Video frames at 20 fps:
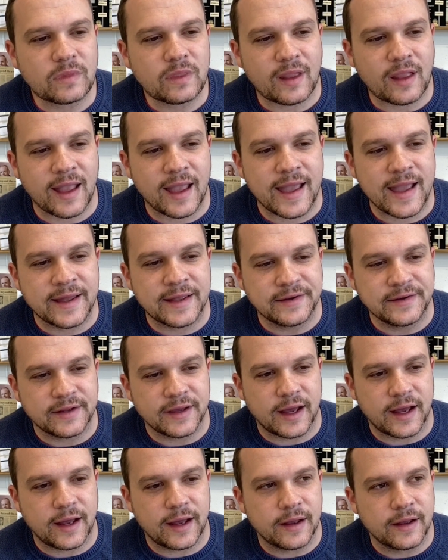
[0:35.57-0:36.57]
And
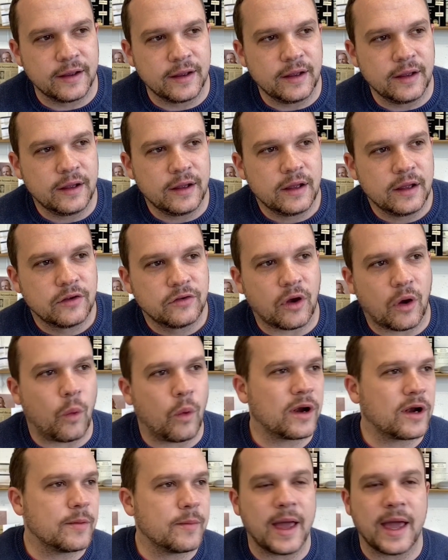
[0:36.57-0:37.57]
so I
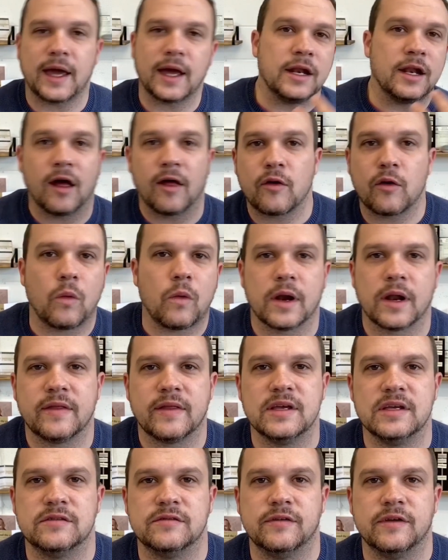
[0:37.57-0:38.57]
wanted to make another one of
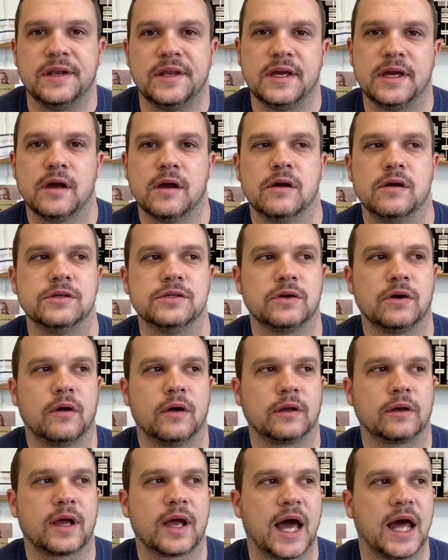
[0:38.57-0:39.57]
these videos
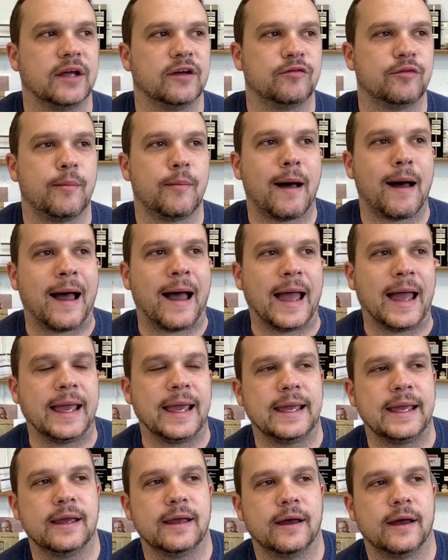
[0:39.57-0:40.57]
on kind of
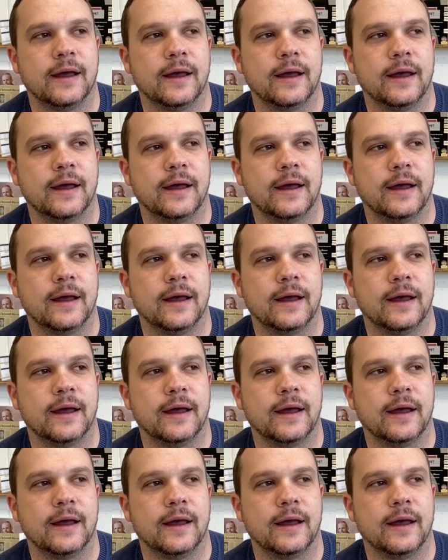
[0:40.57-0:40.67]
my,